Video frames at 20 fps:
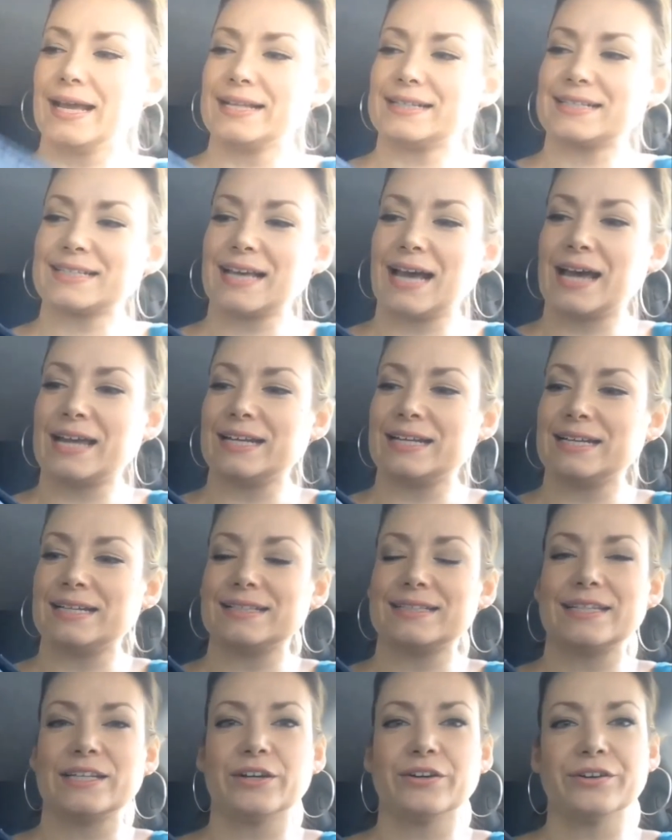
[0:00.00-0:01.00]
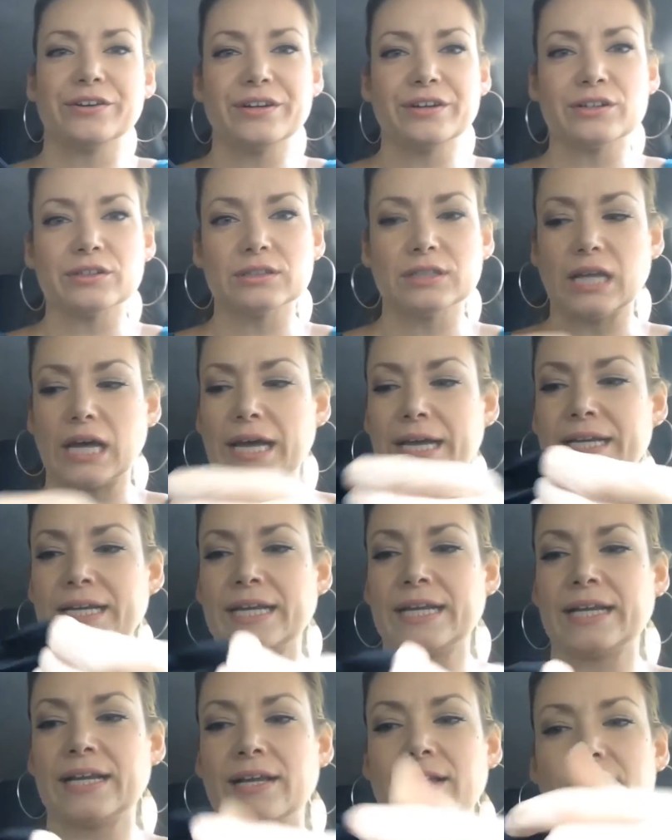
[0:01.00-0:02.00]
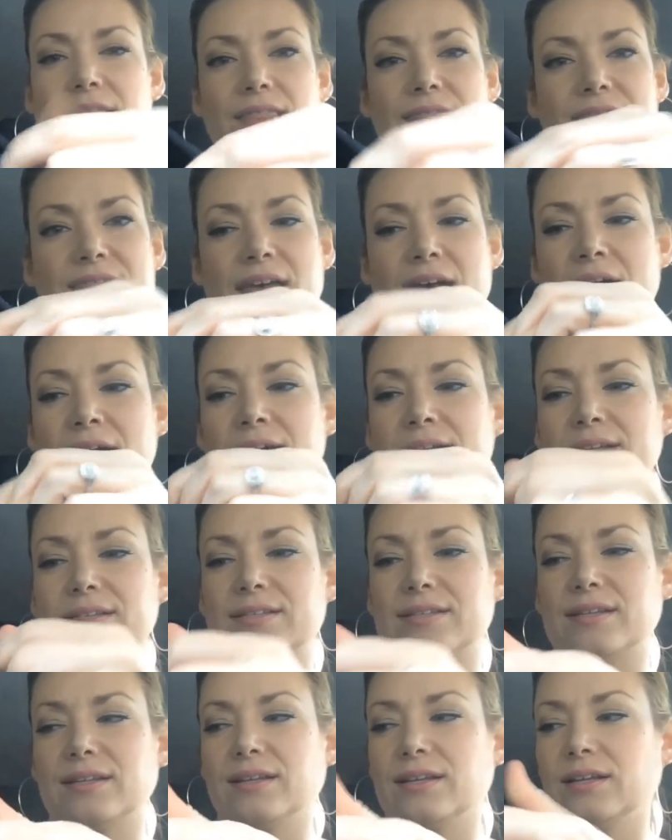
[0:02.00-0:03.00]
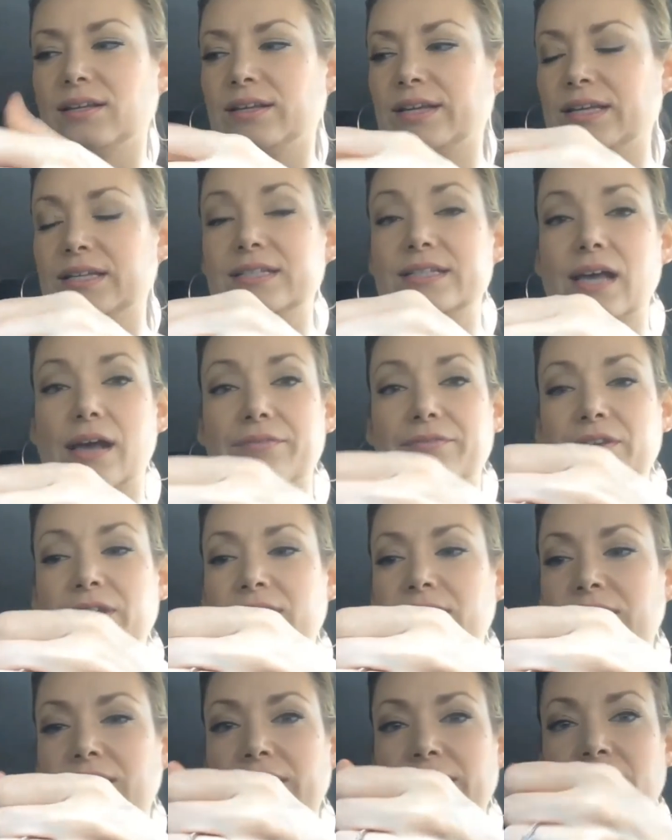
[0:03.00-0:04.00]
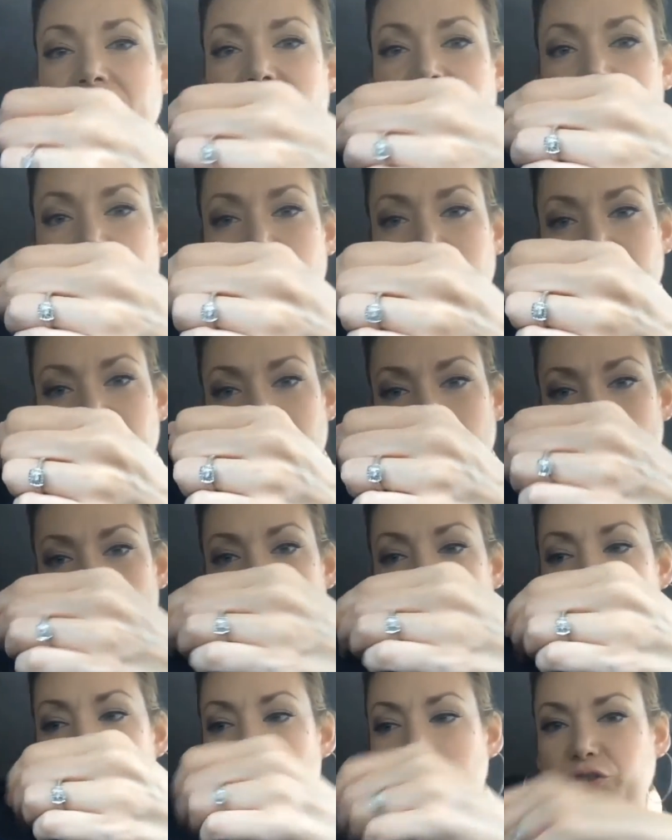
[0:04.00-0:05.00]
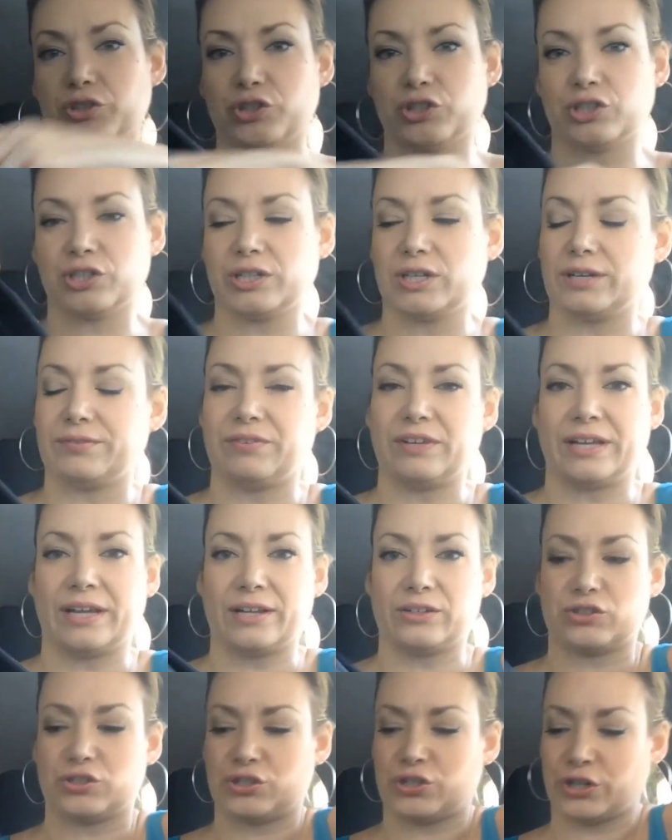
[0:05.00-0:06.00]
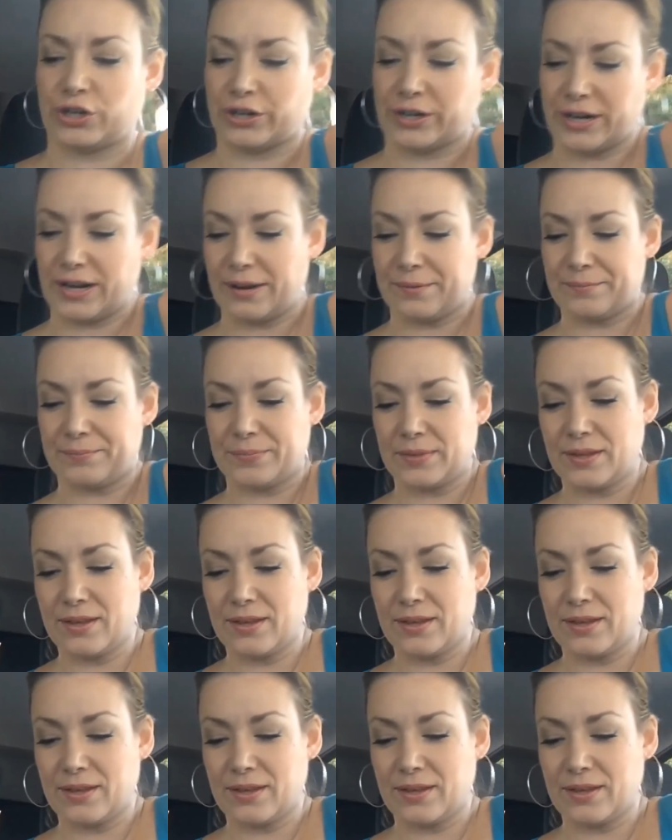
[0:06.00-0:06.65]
It's got an interior lining that can definitely be washed if it gets dirty.